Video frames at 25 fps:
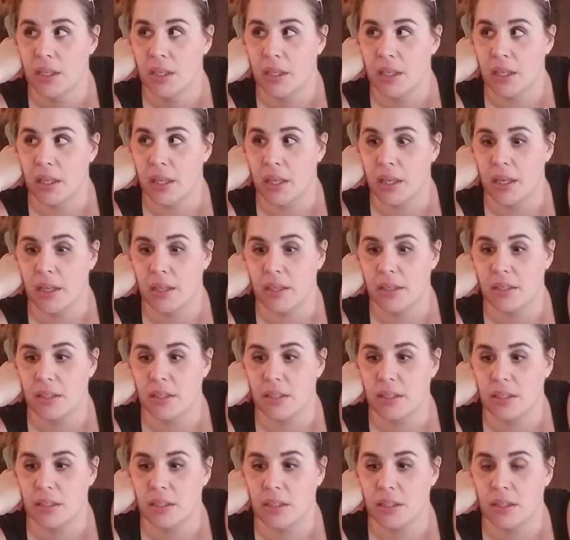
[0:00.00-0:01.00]
And
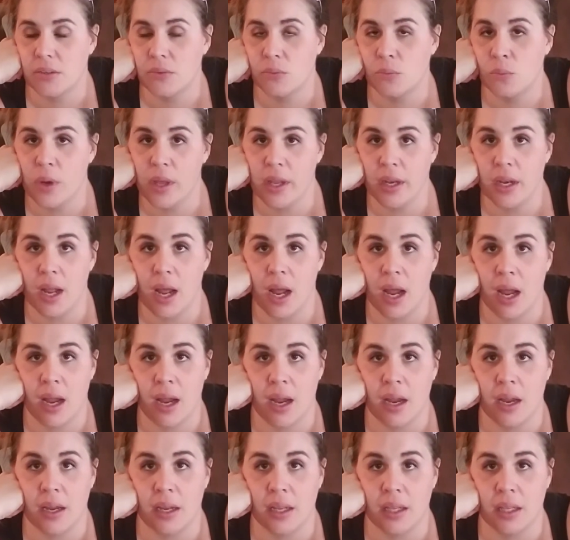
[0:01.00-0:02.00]
when
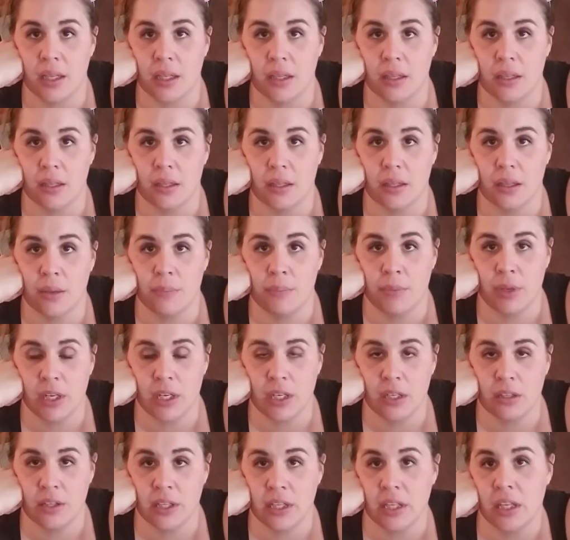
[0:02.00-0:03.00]
I
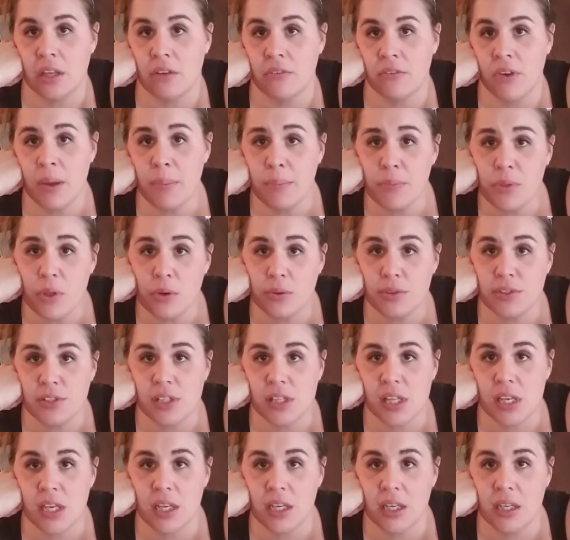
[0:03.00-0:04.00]
immediately give up those
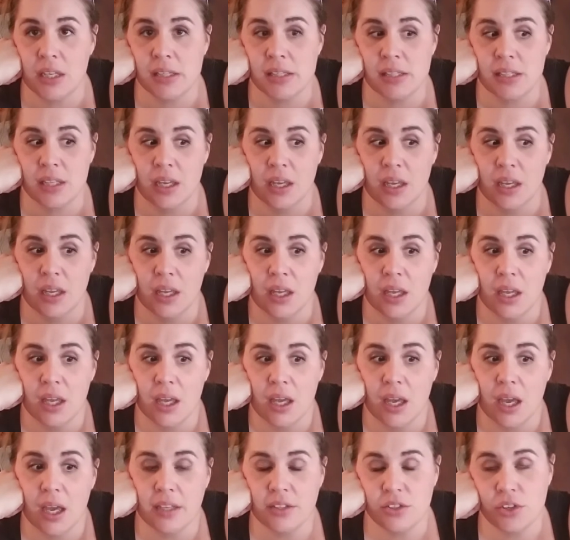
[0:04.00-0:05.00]
things,
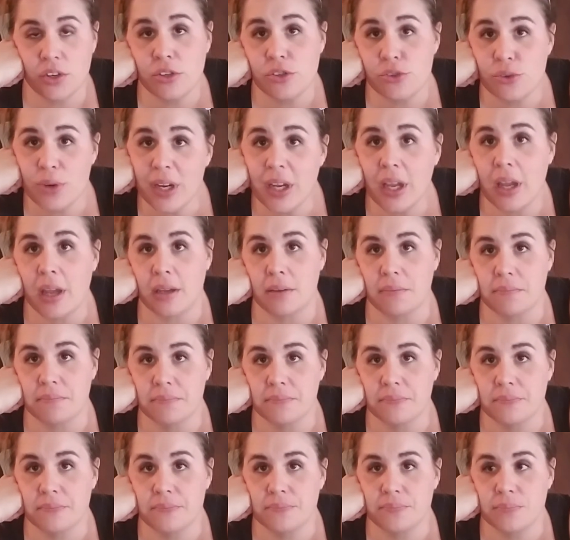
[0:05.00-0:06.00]
I start shrinking
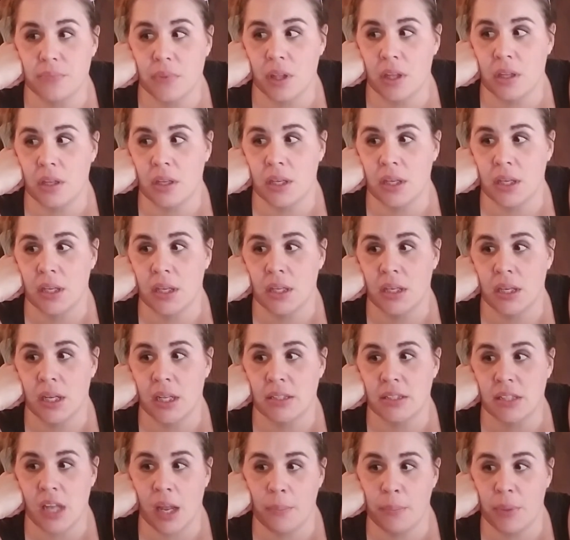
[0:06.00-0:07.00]
and I
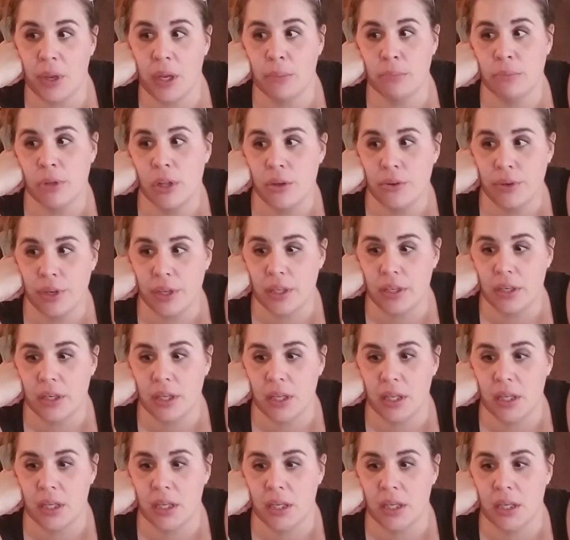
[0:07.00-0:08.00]
stop being bloated
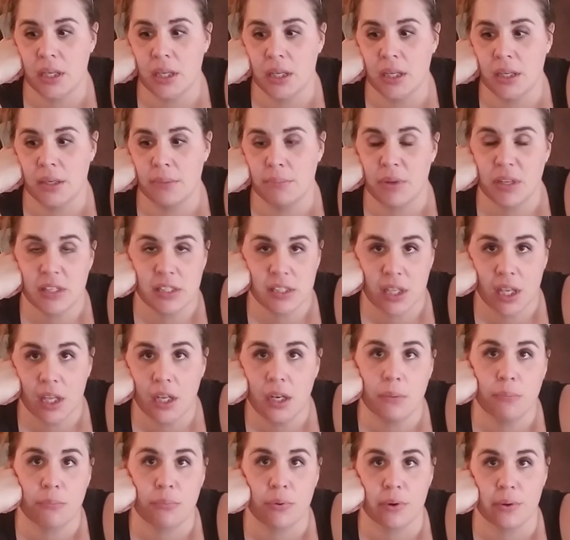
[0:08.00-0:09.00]
and my skin
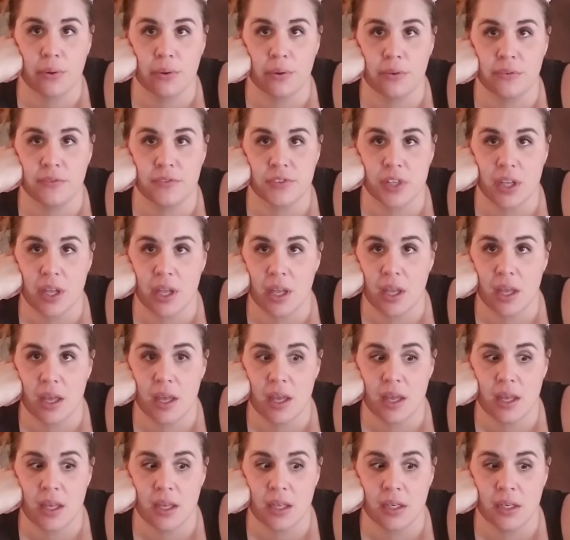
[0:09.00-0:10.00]
improves
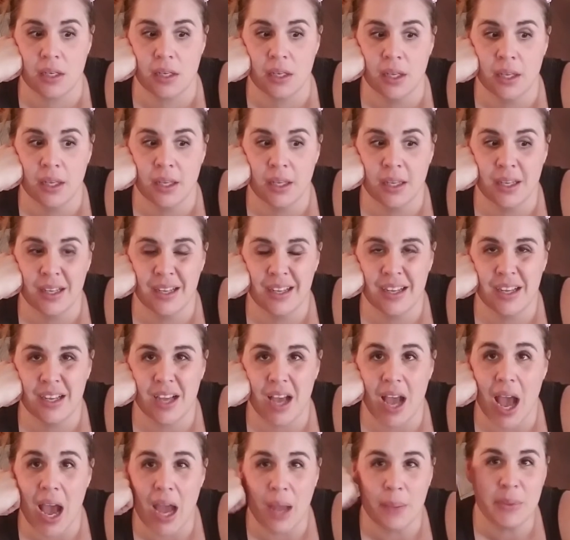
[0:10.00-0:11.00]
and
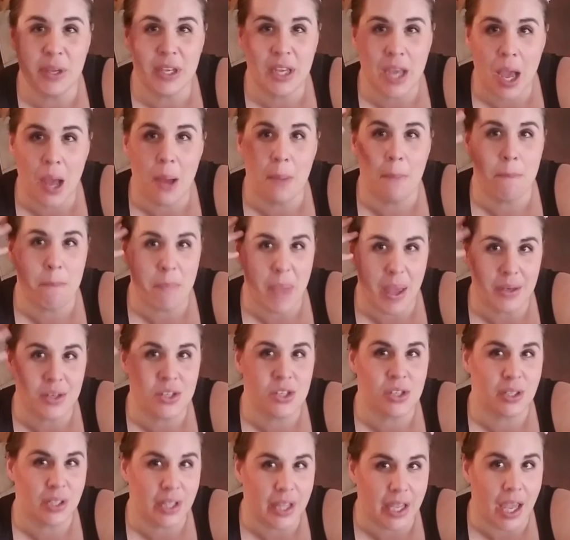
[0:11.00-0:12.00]
I become
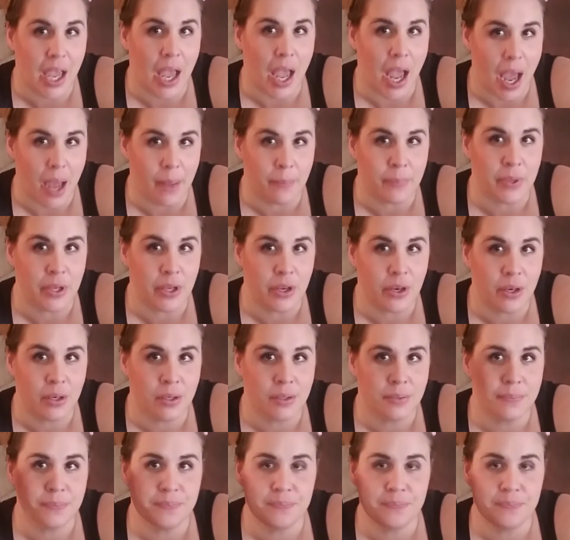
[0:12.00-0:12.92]
mentally happier.